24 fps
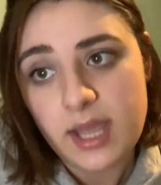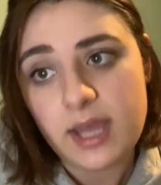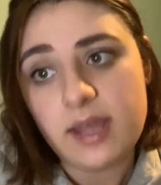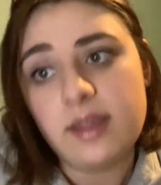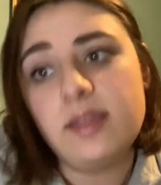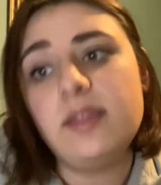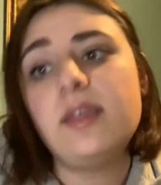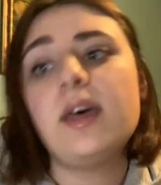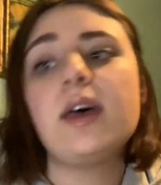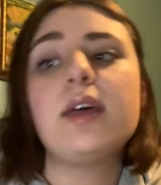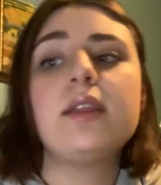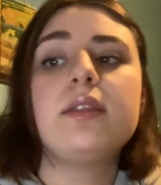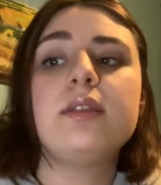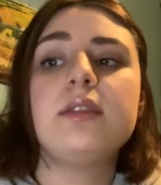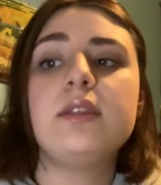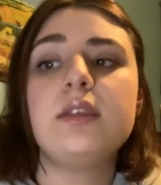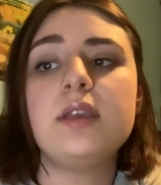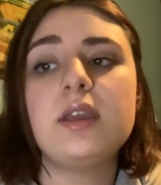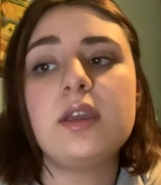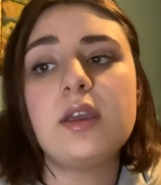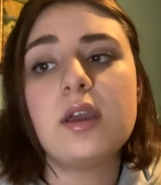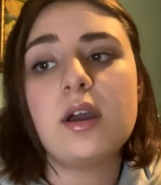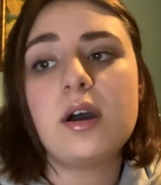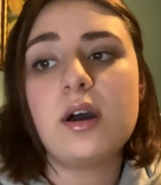Then
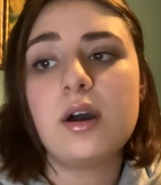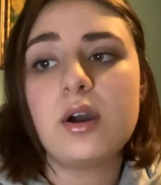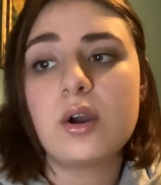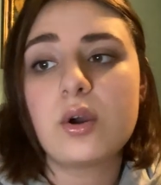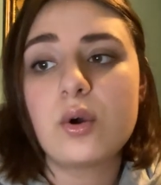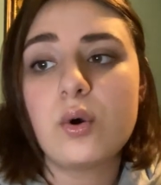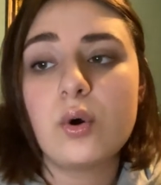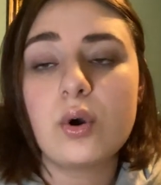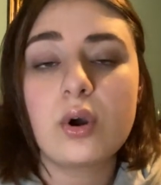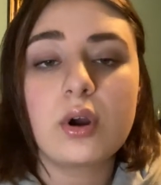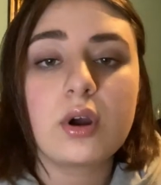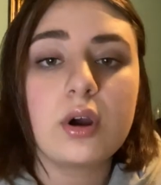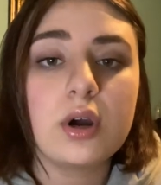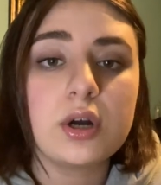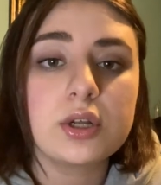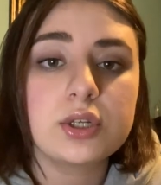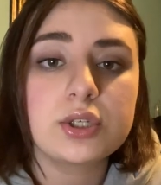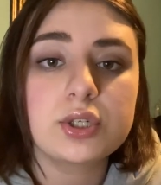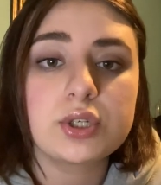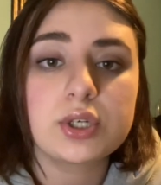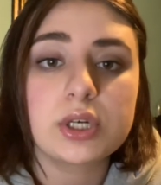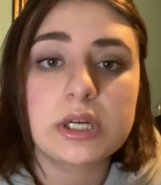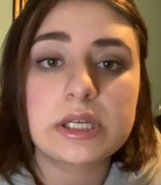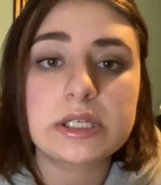the core
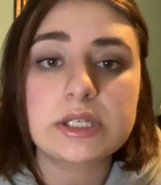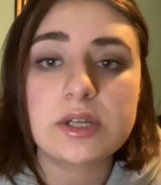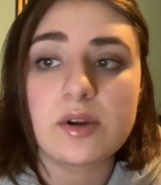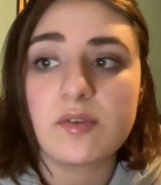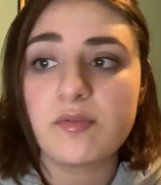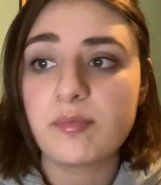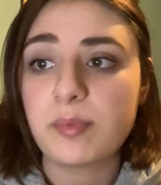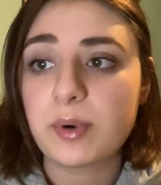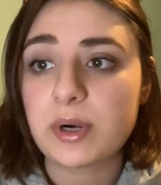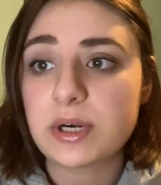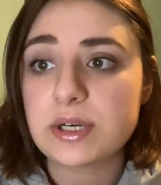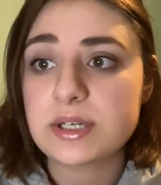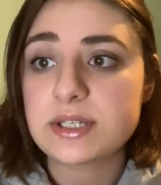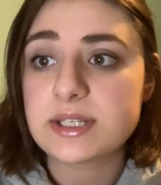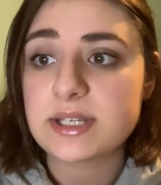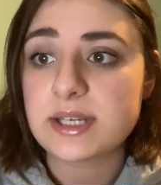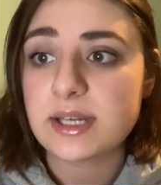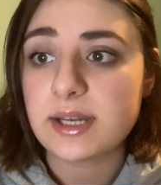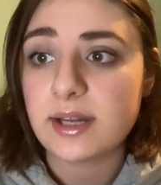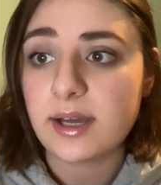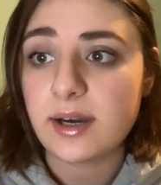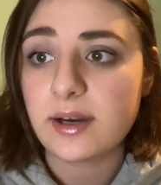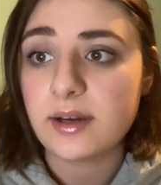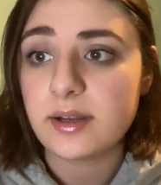constructs of
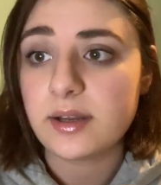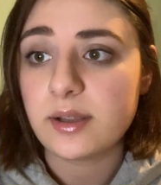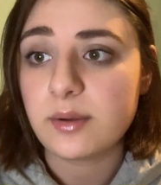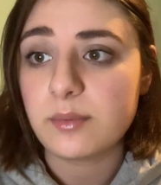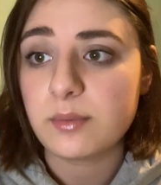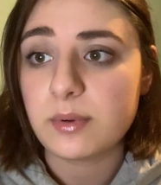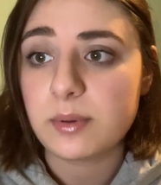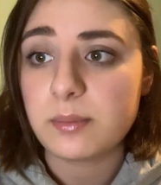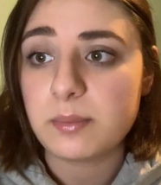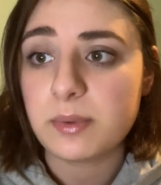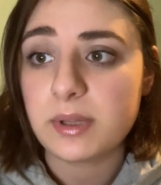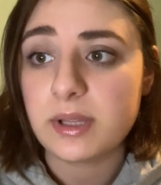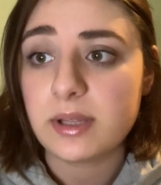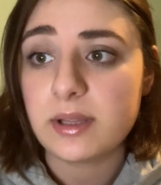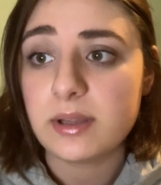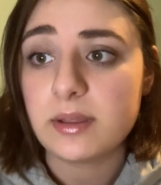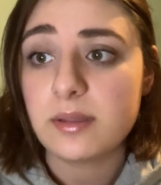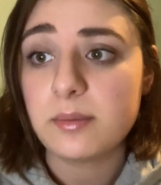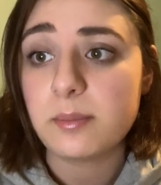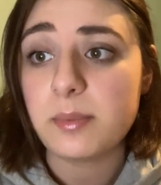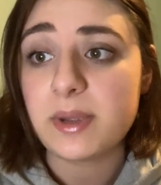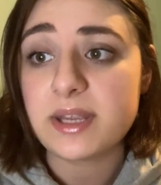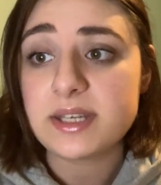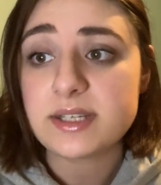personality would be
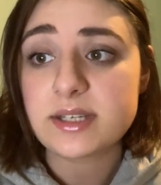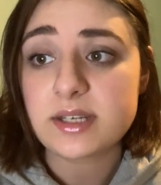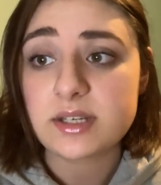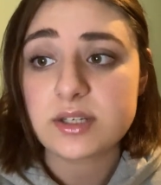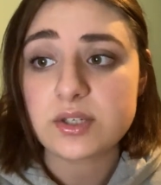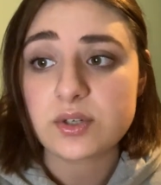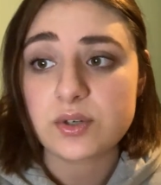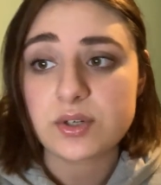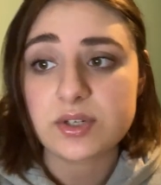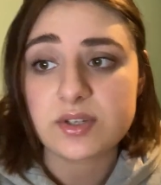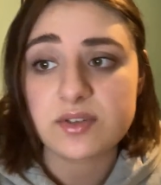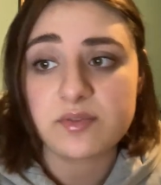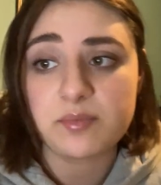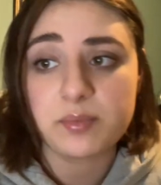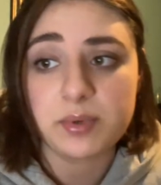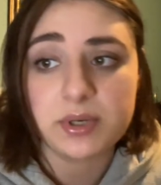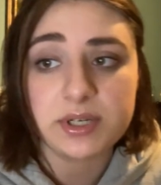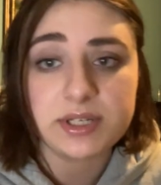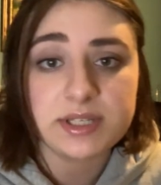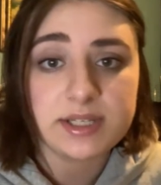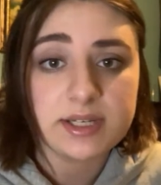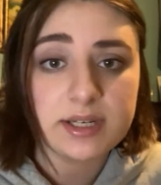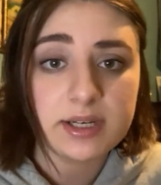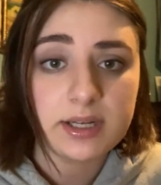the basic source of
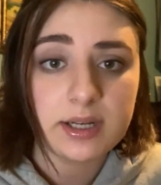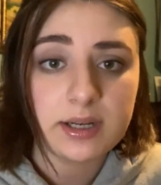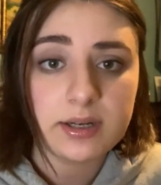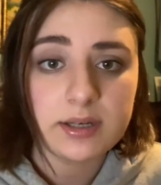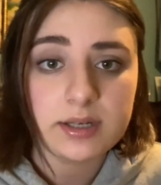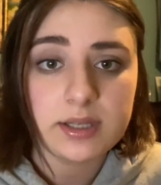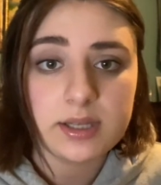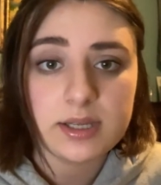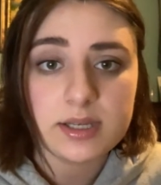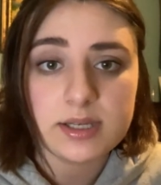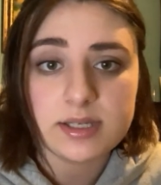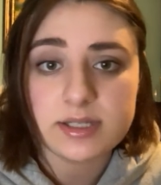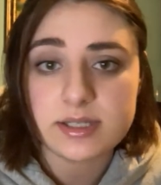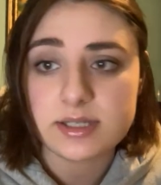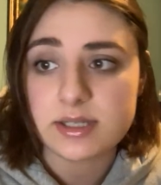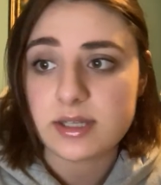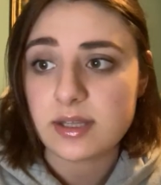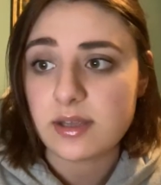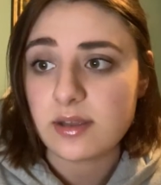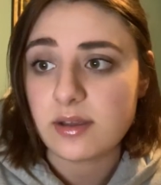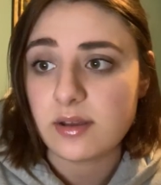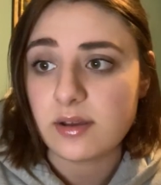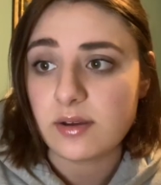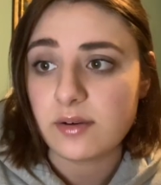personality is
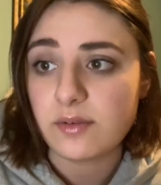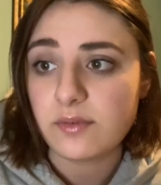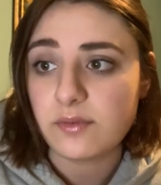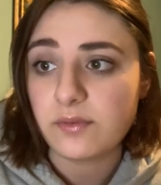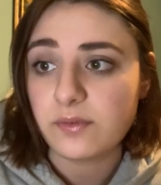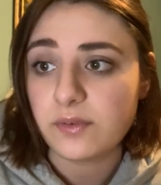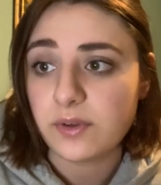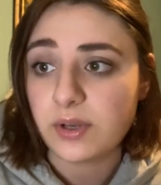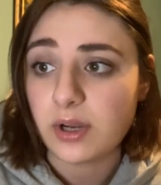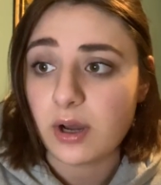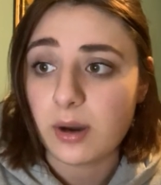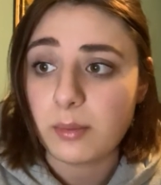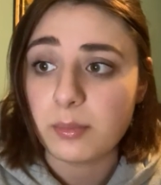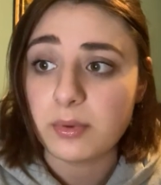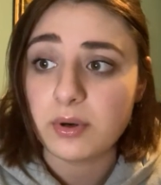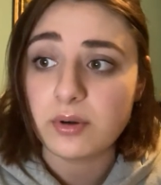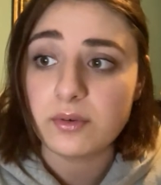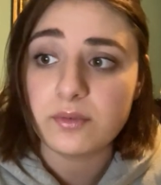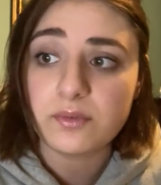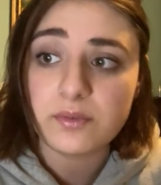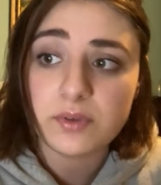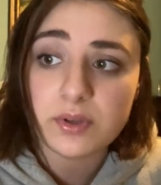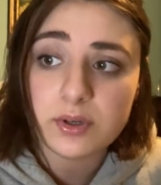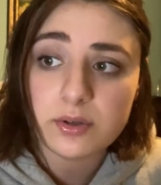the phenomenal
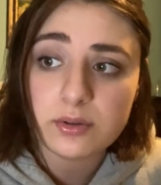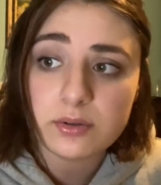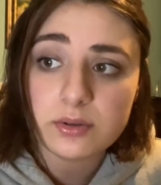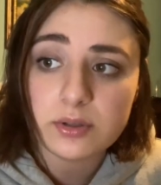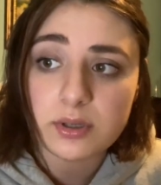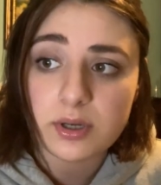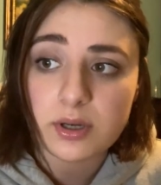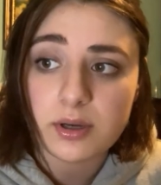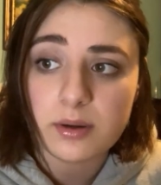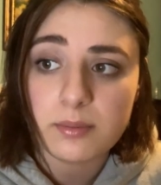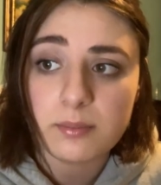field,